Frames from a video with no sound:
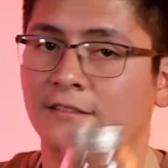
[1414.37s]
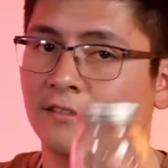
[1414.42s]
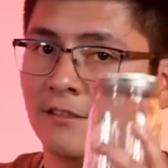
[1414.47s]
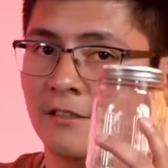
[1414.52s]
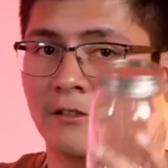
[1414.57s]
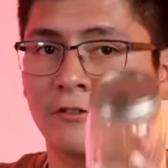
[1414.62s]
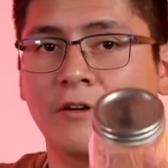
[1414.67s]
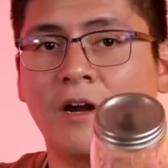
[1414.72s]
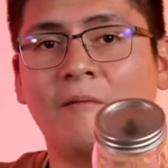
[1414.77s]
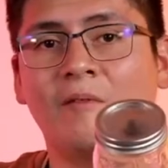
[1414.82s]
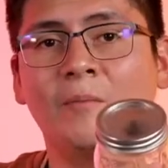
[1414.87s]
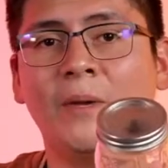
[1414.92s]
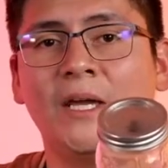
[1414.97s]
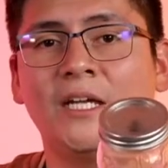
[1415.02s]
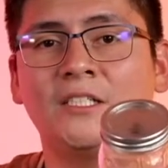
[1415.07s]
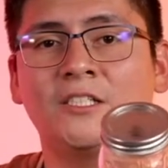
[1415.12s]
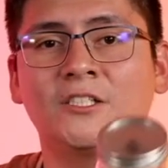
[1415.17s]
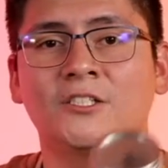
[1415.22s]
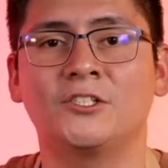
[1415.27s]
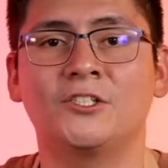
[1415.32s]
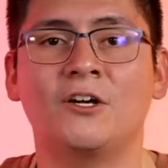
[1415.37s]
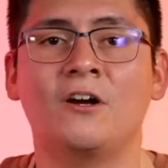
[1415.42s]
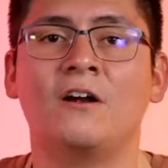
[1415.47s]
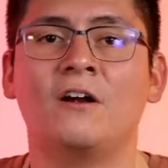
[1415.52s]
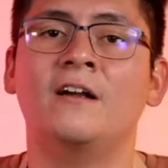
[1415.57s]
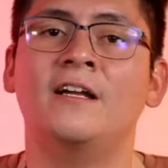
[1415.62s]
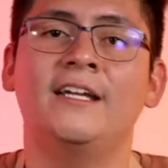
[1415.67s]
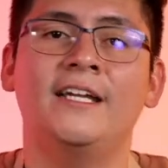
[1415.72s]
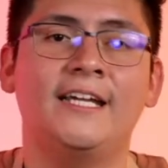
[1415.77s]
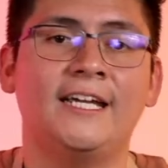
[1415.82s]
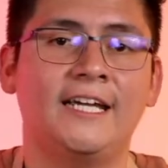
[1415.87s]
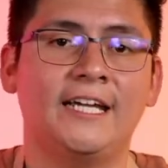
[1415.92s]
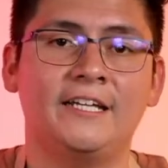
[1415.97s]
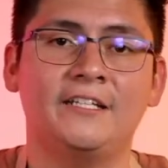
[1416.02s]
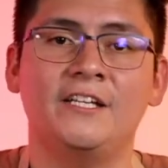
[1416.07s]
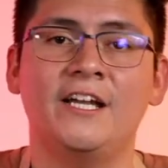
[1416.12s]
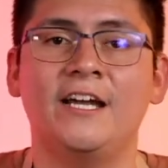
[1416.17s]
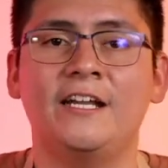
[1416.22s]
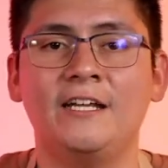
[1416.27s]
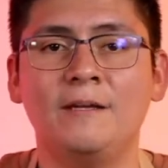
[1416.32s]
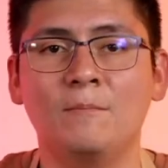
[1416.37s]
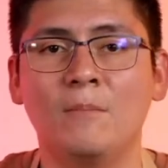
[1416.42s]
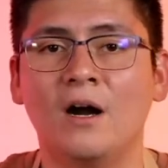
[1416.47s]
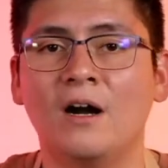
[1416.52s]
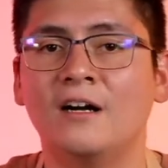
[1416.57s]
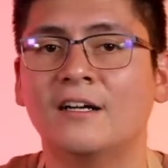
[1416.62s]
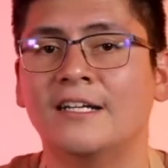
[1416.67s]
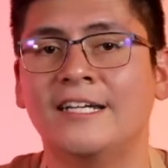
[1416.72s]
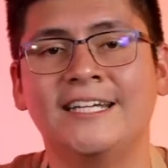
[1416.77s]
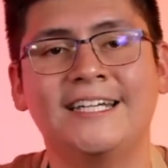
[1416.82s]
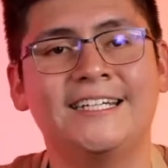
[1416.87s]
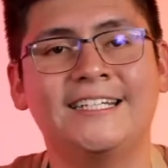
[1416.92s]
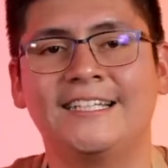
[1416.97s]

Go grab a mason jar, a Yeti mug,